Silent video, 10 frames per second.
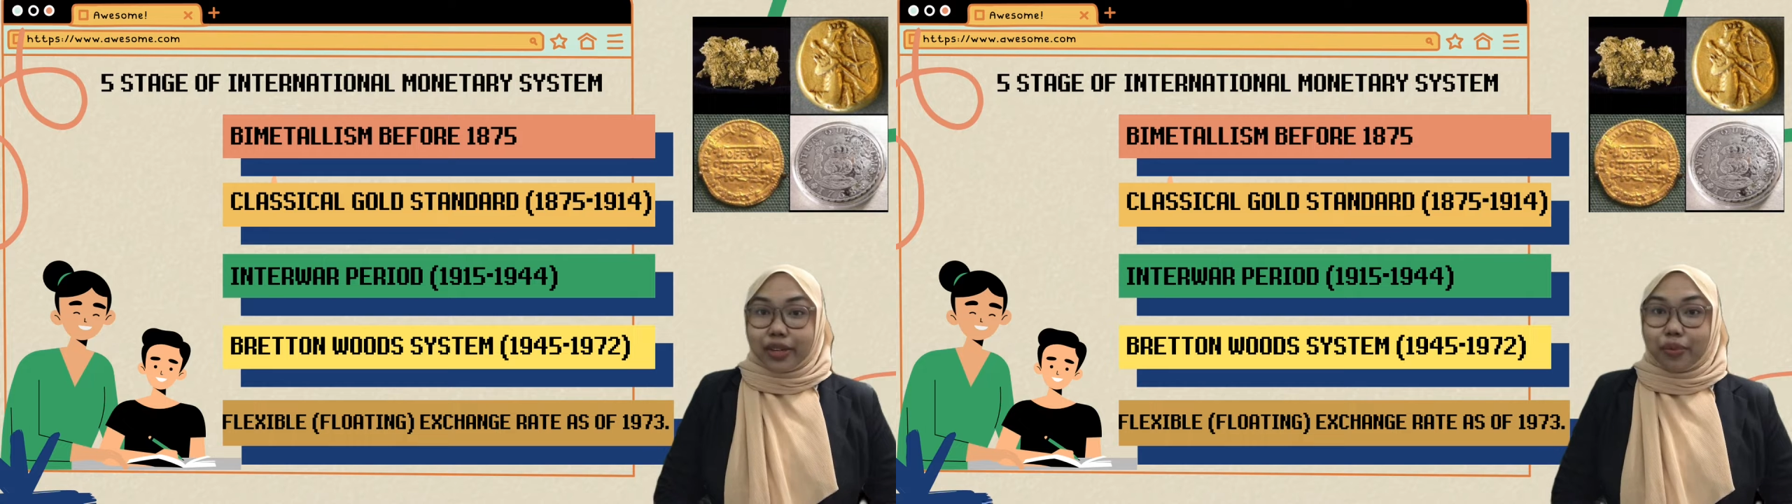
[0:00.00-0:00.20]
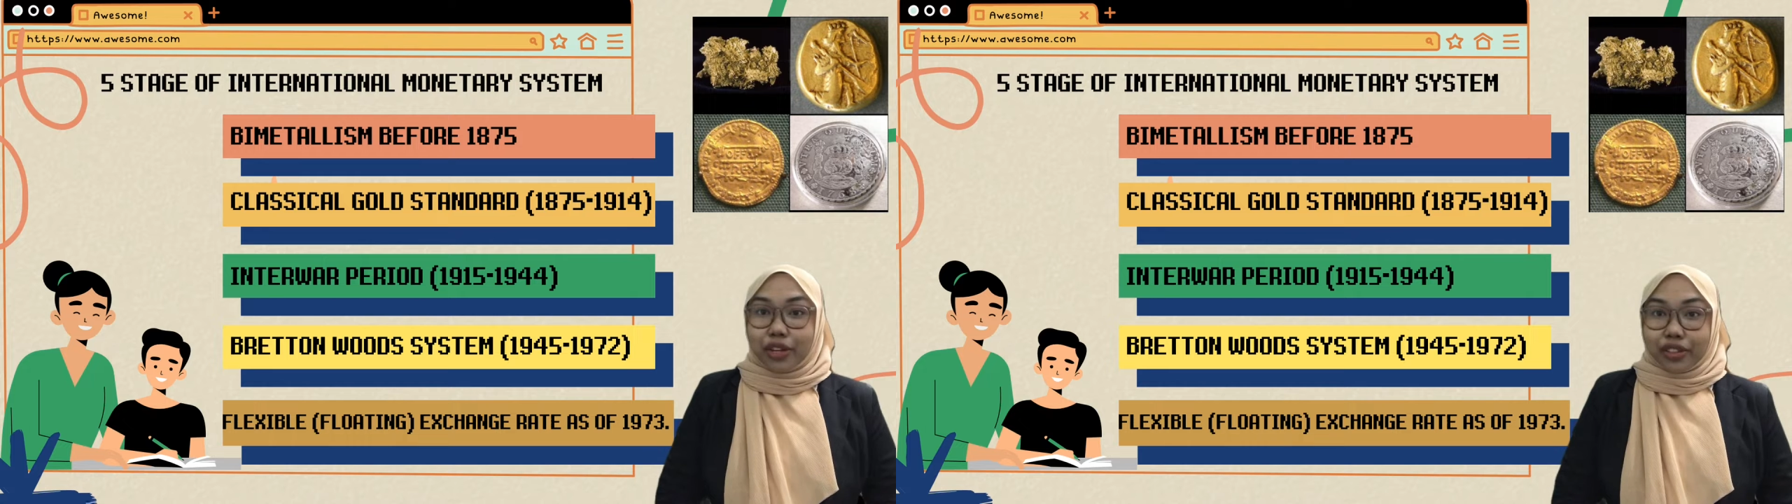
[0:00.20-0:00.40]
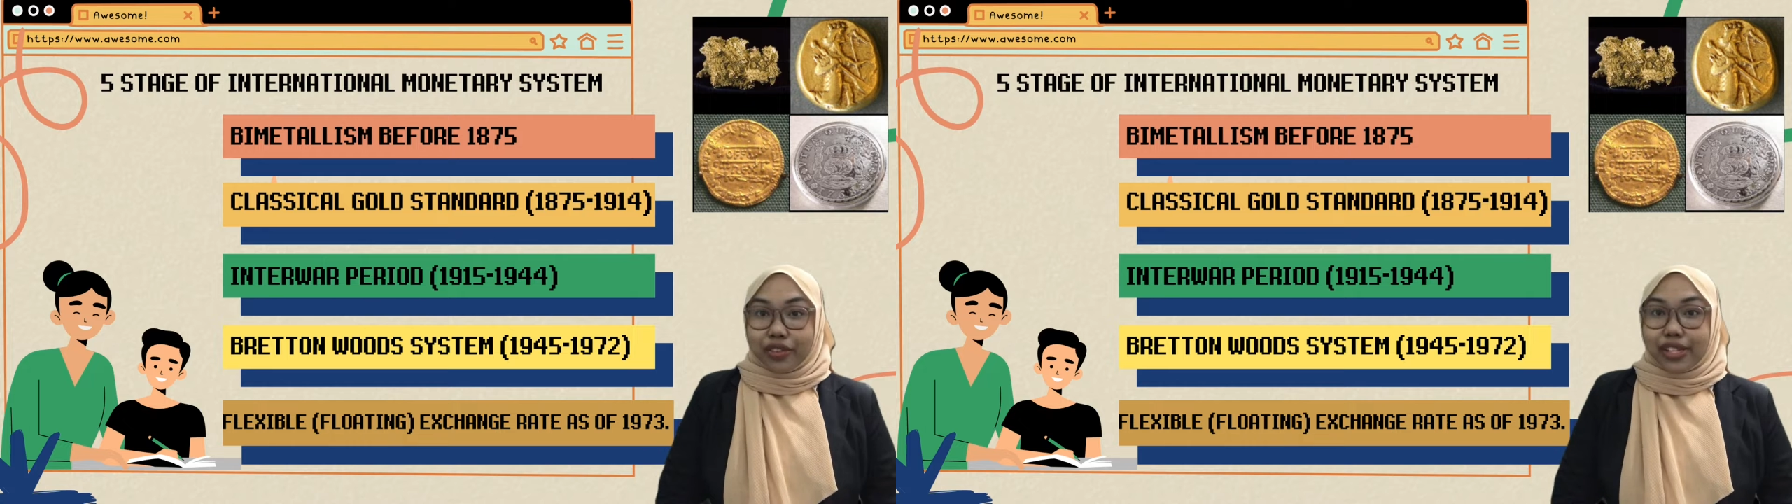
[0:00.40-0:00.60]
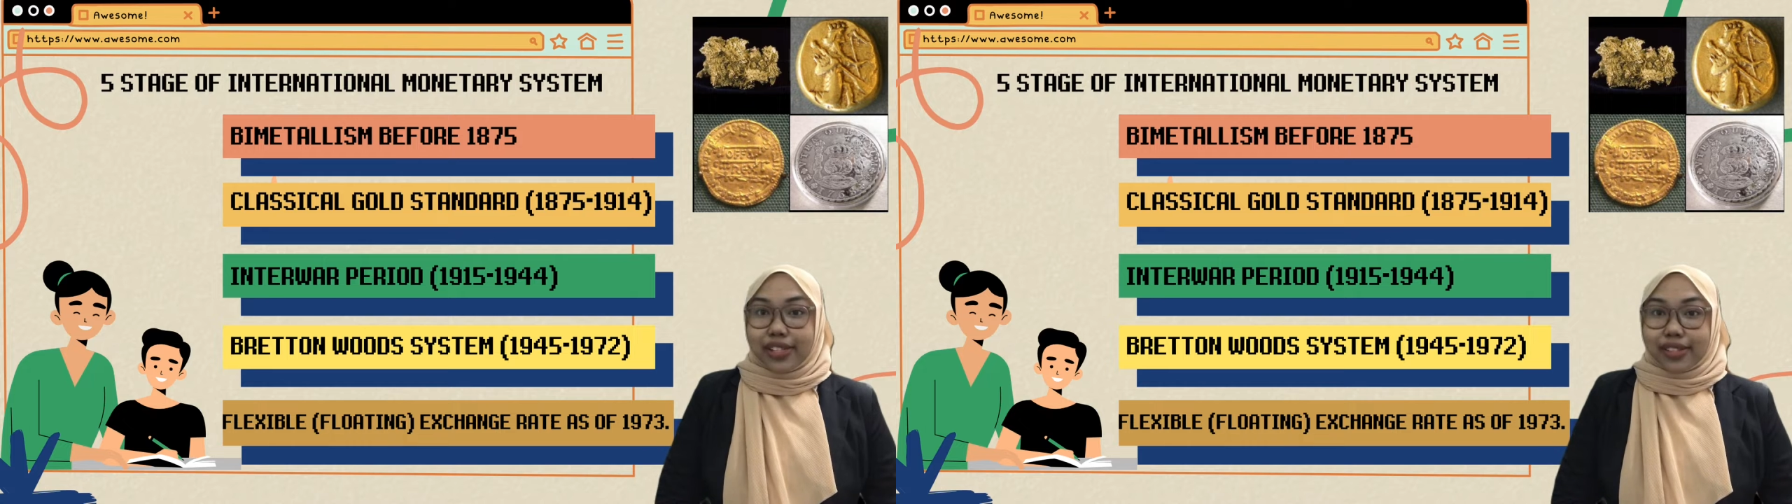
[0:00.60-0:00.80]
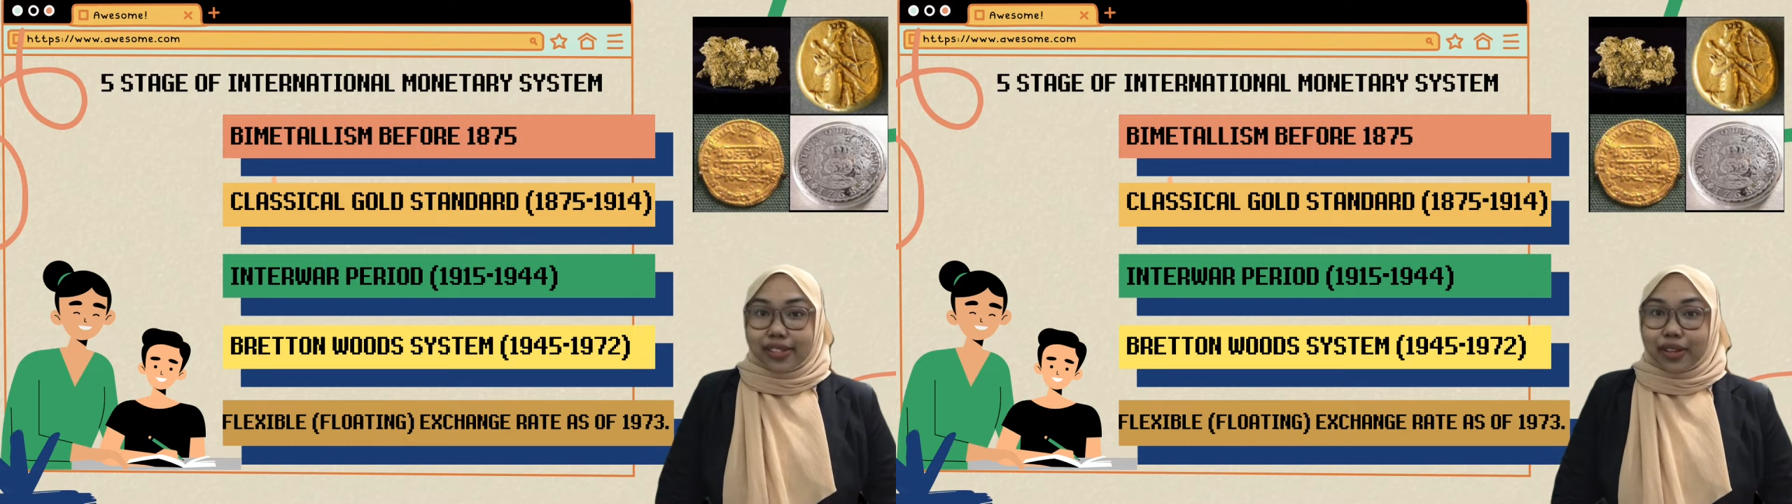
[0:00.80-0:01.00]
monetary
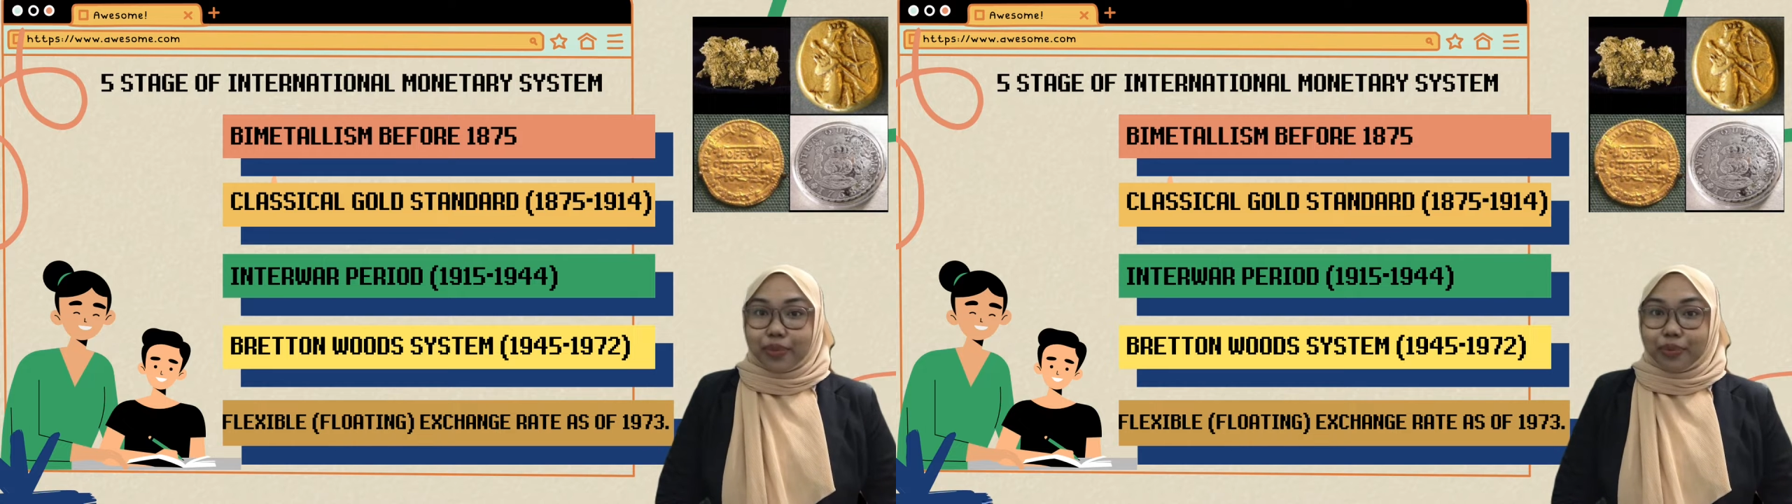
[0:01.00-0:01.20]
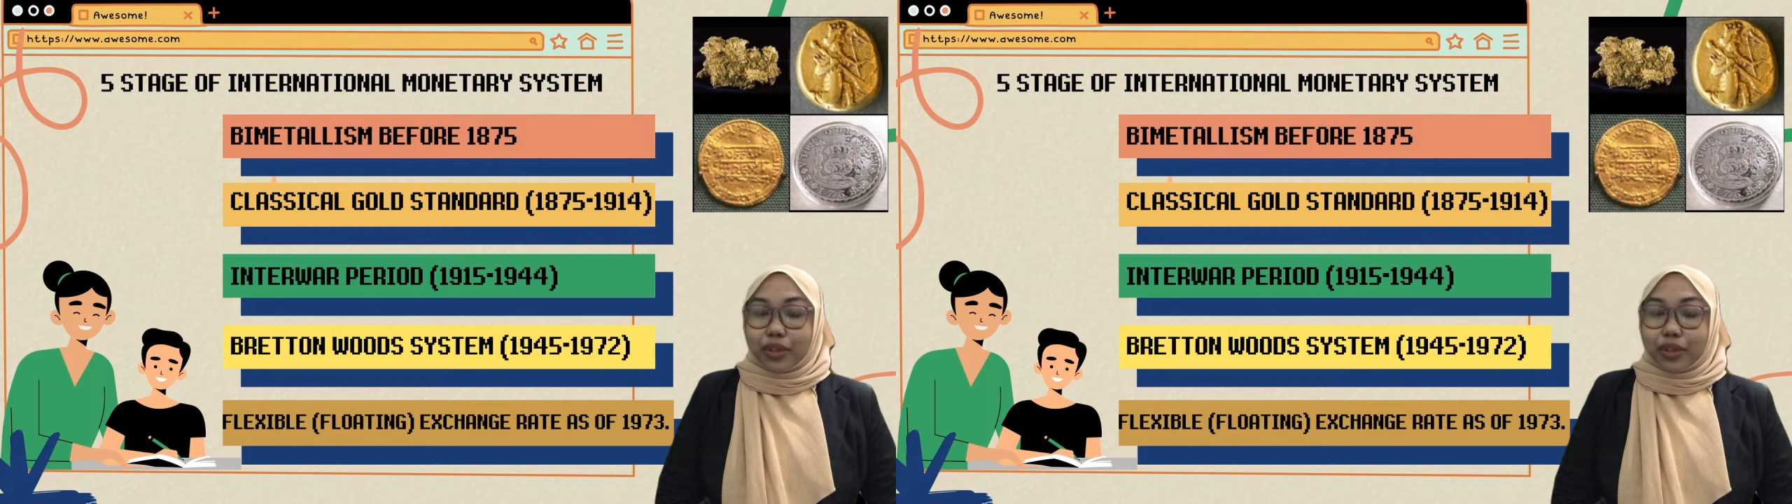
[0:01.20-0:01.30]
system.